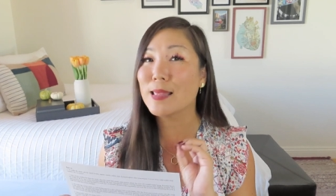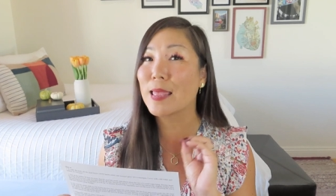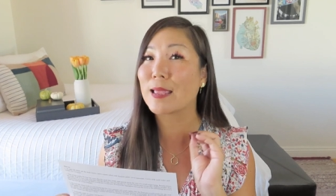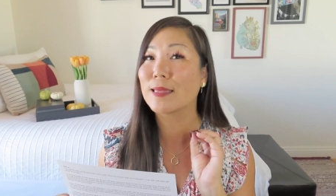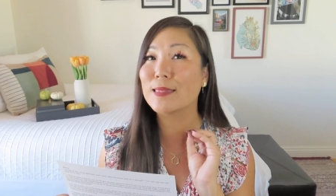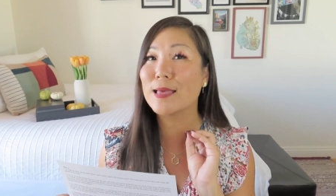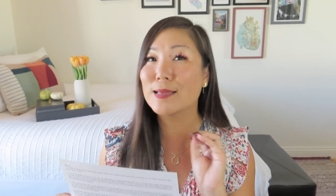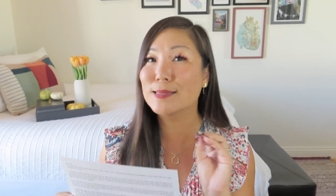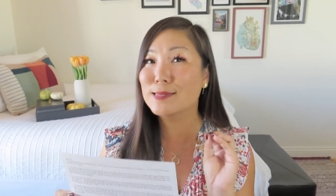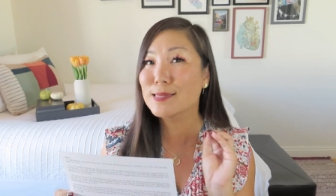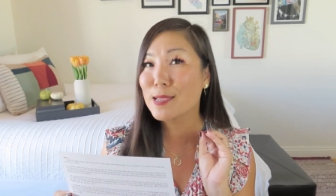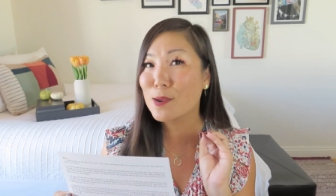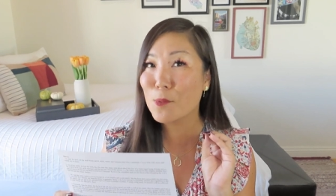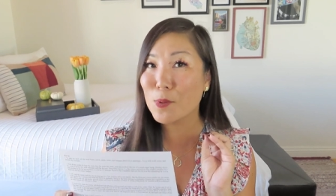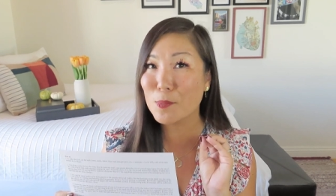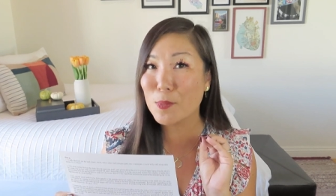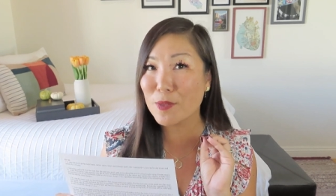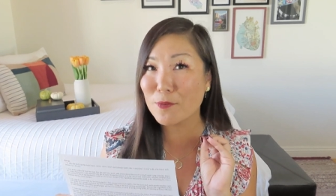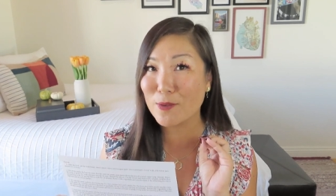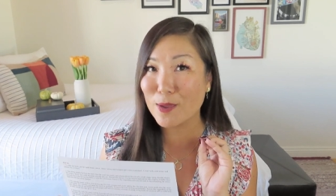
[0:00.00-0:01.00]
Like that's like
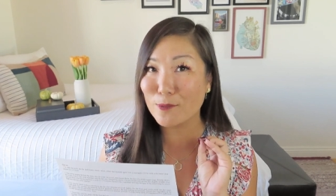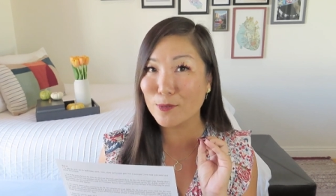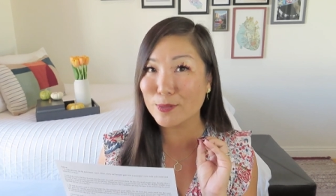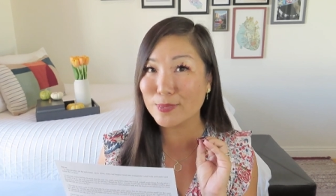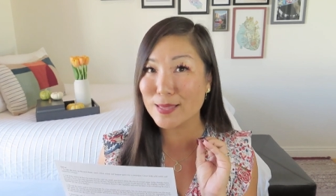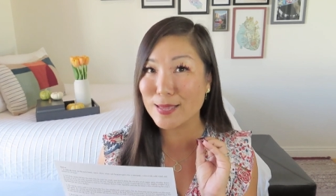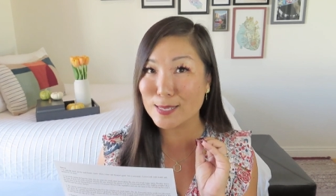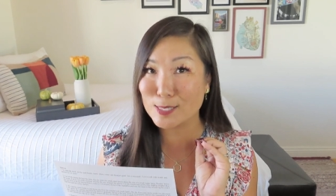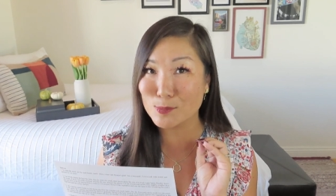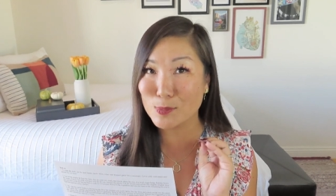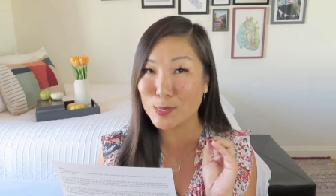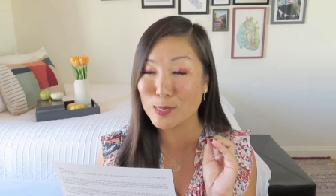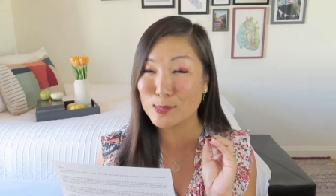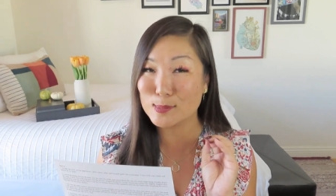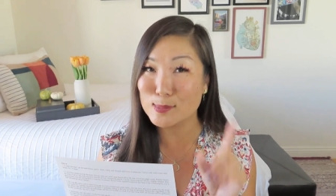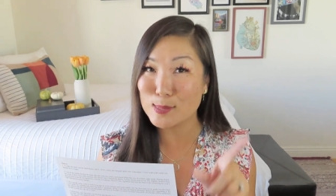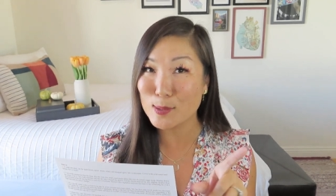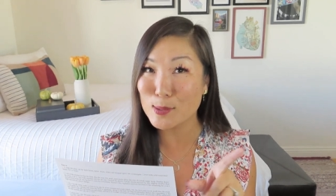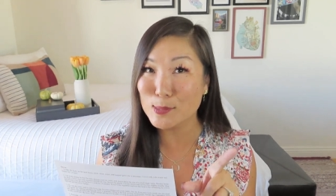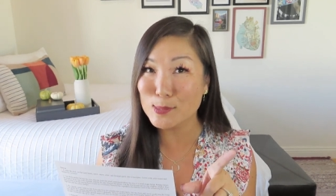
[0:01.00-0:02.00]
one of my favorite things,
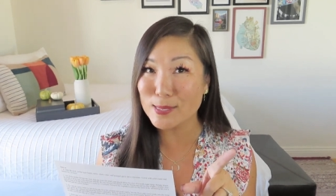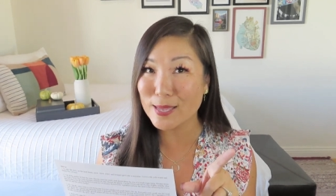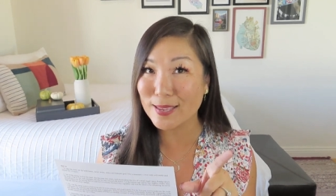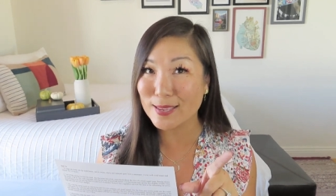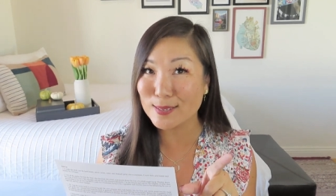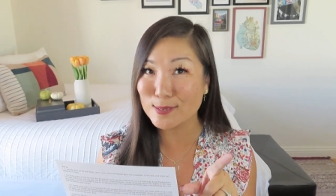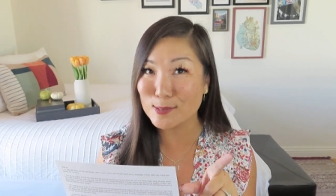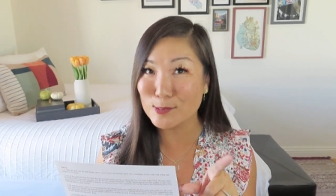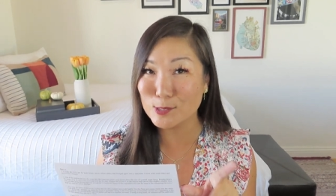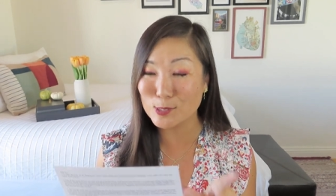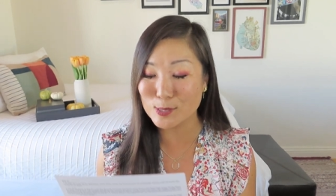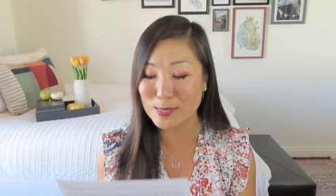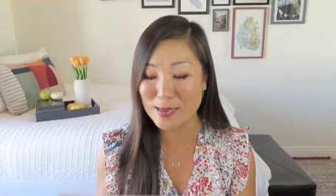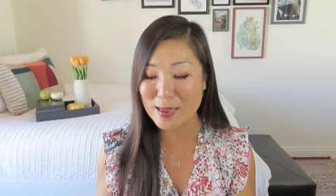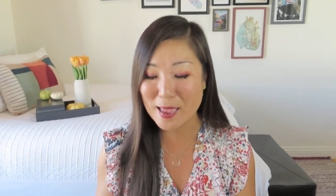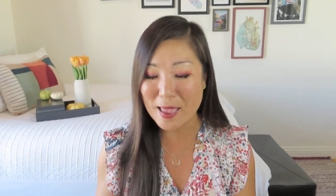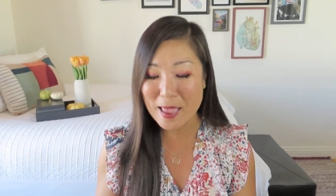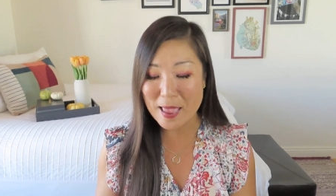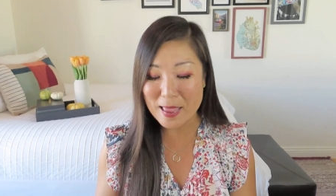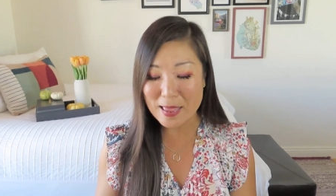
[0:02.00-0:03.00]
because those I can
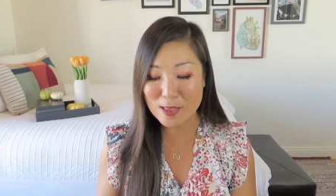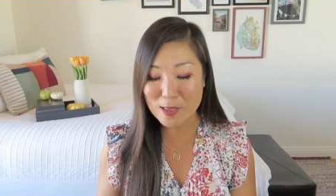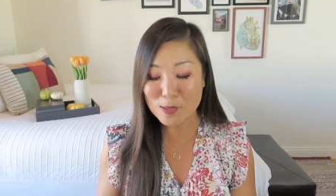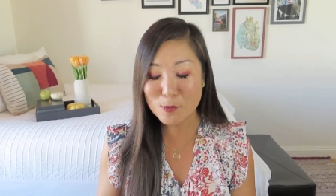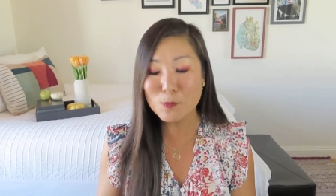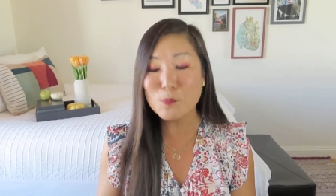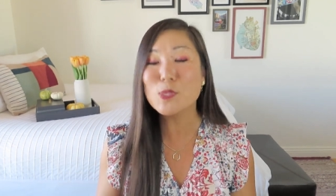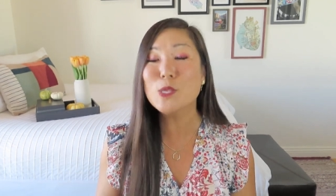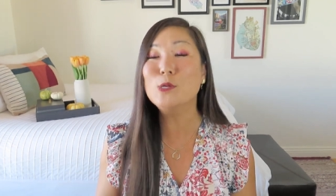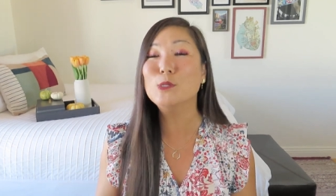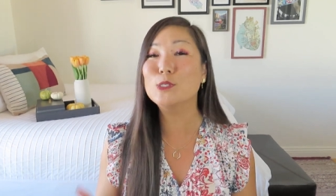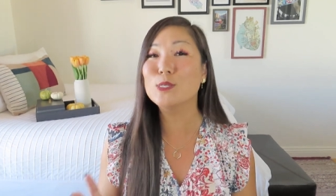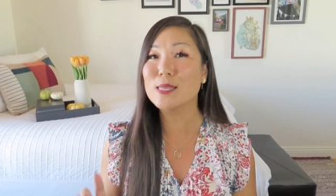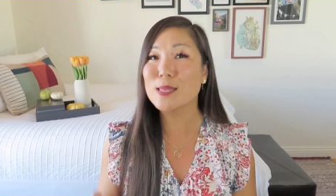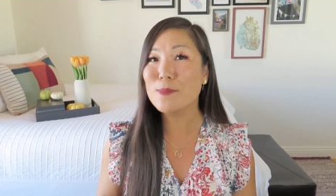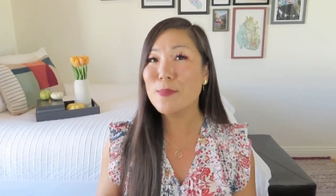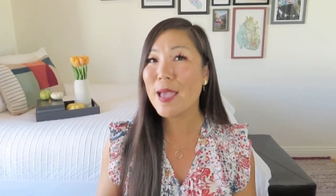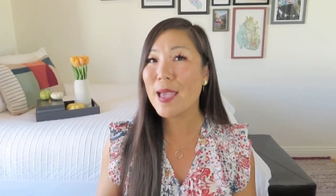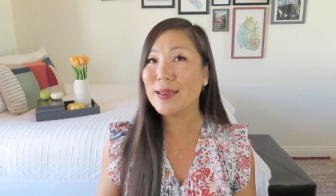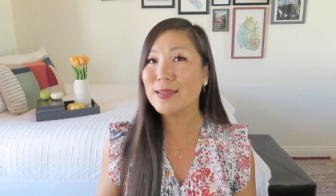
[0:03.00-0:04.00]
usually
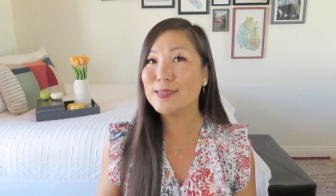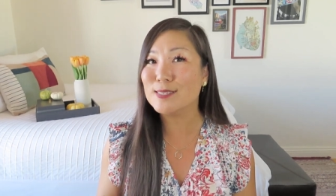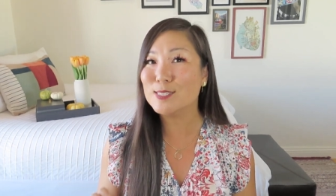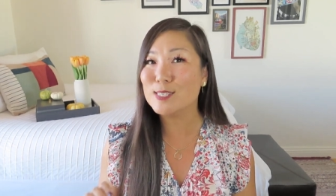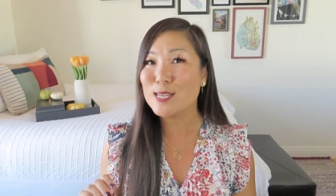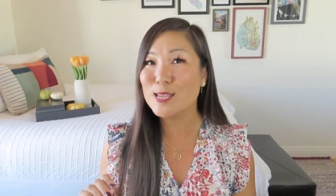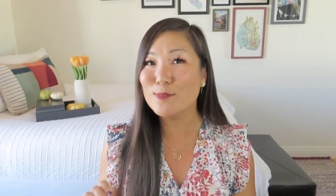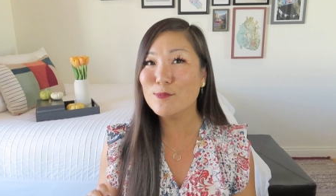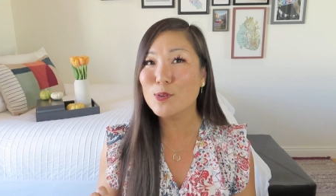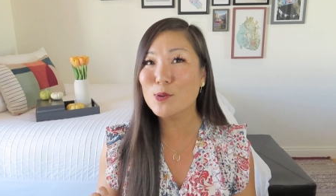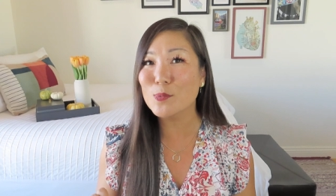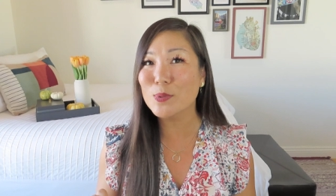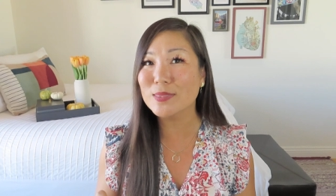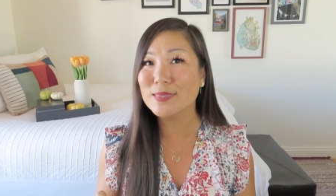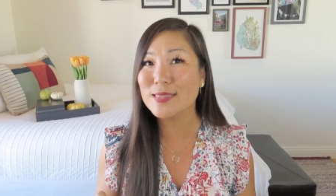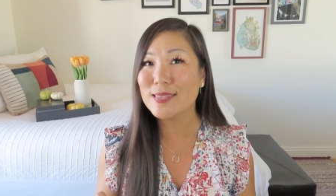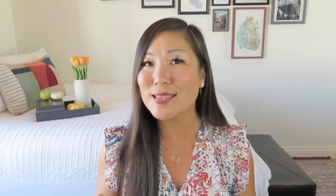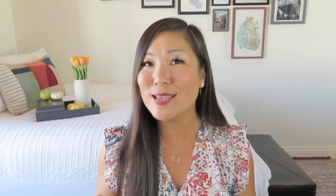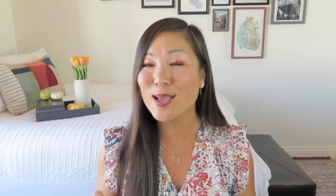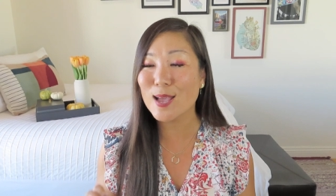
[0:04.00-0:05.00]
usually manage even
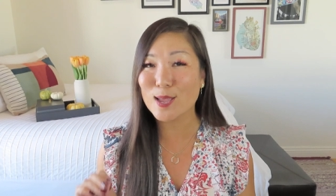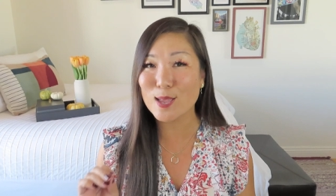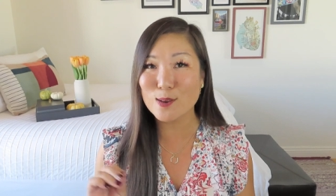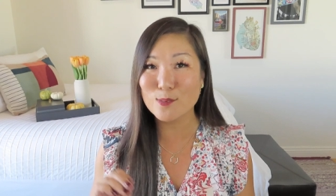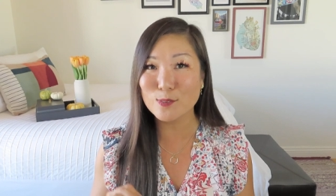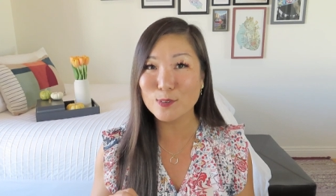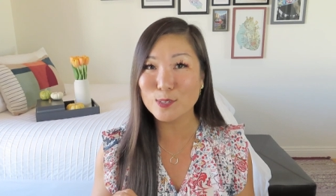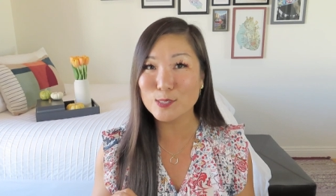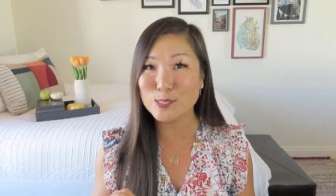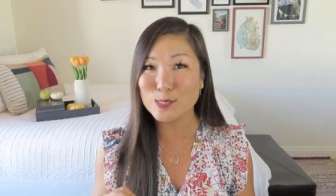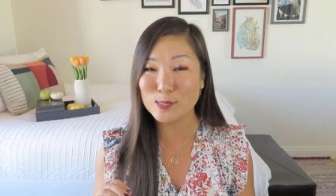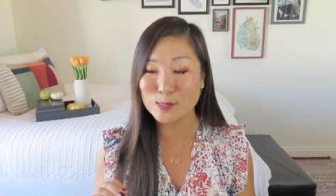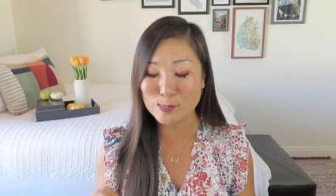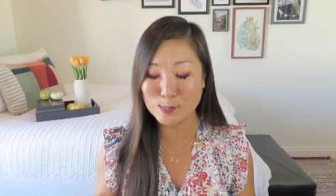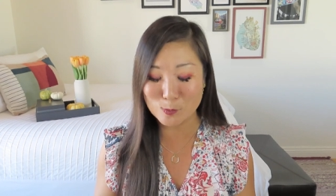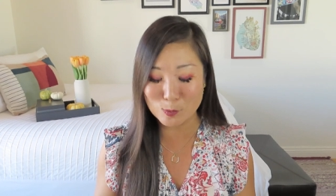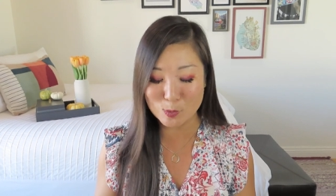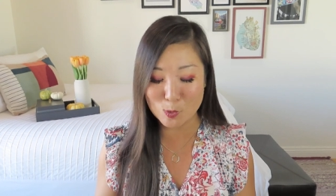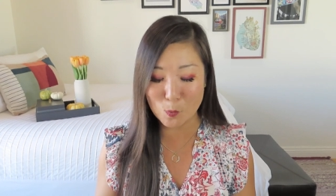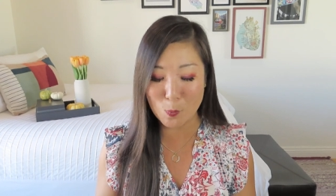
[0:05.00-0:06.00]
with the uh,
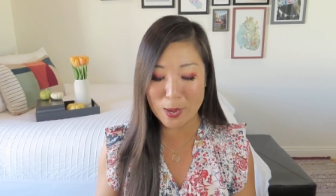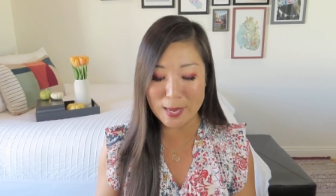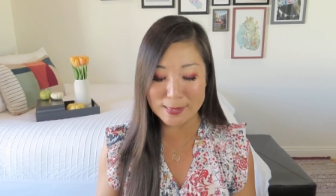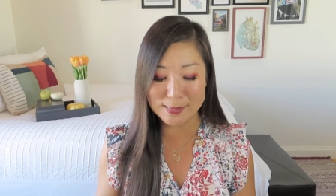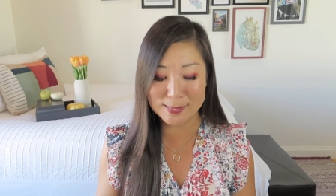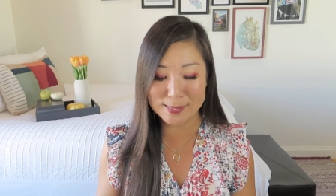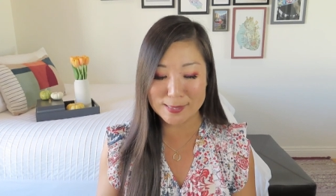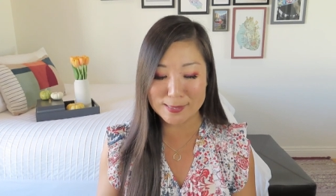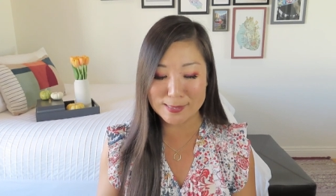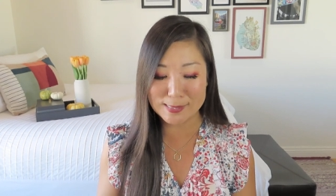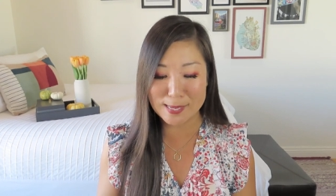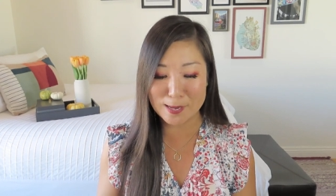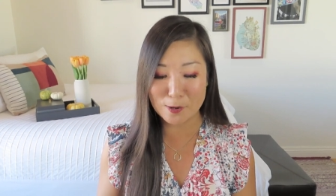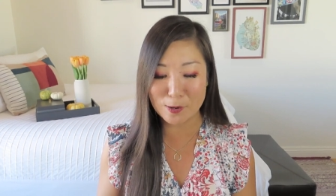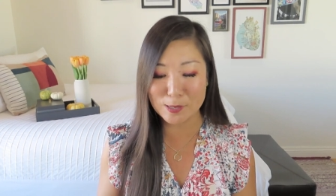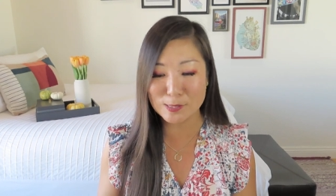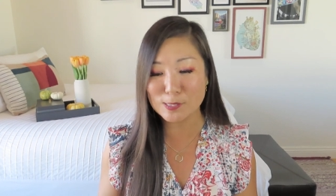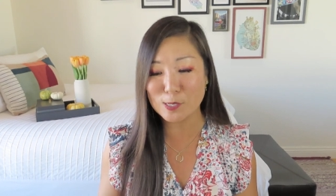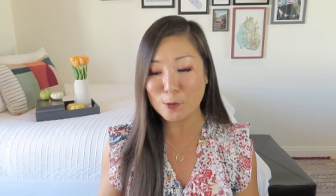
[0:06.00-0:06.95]
conversions with the weights, et cetera.